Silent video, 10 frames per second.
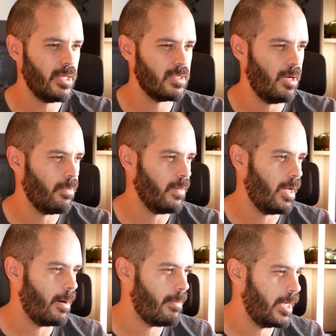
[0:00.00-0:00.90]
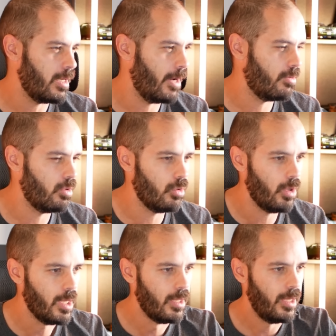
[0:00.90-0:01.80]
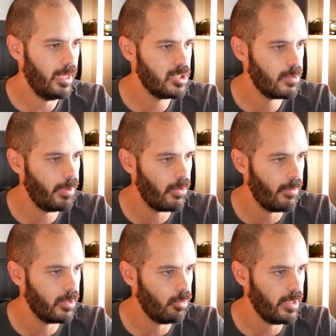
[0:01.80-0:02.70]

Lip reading: That's something that I might have to experiment